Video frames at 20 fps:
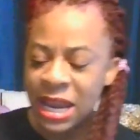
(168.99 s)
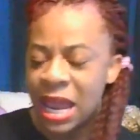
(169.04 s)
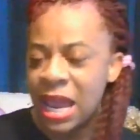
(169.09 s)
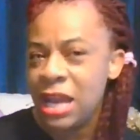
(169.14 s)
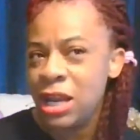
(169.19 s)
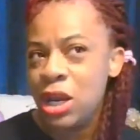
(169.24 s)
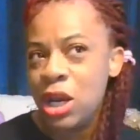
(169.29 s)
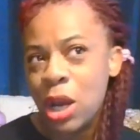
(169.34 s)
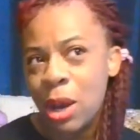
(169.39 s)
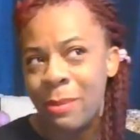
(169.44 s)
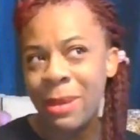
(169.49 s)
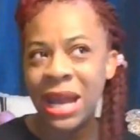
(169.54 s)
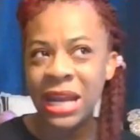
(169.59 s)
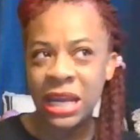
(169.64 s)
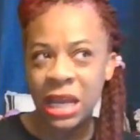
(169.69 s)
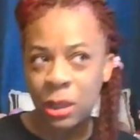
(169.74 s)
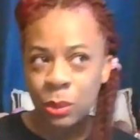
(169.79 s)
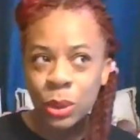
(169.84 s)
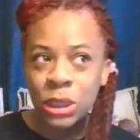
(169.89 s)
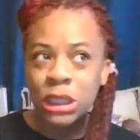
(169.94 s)
And, you know, my
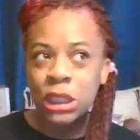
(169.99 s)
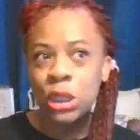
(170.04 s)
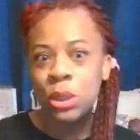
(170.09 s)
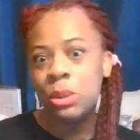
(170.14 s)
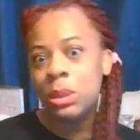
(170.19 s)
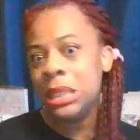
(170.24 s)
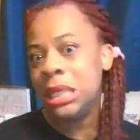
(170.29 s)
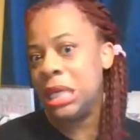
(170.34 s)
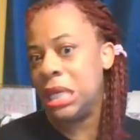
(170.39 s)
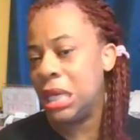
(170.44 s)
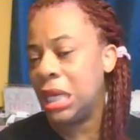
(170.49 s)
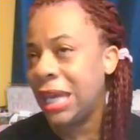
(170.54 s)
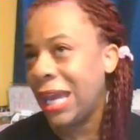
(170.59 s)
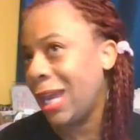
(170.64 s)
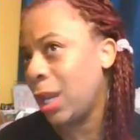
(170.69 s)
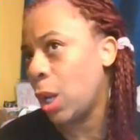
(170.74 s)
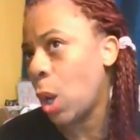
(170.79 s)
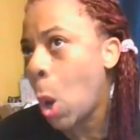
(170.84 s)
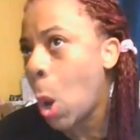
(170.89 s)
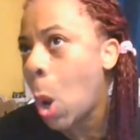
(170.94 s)
name was unique
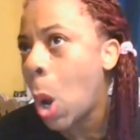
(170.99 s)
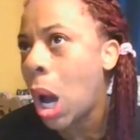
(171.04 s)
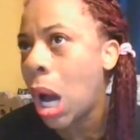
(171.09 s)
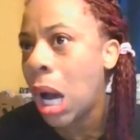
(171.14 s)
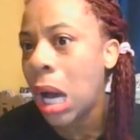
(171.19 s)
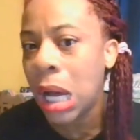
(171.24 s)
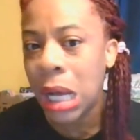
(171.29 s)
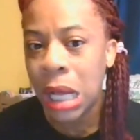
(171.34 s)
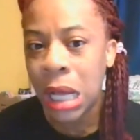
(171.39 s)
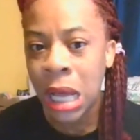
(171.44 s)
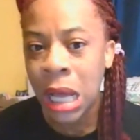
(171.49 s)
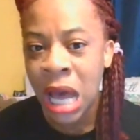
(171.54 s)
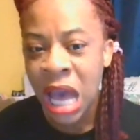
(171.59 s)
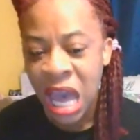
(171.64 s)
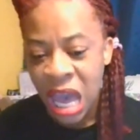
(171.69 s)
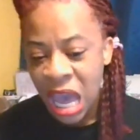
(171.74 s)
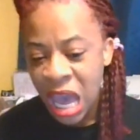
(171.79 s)
and all,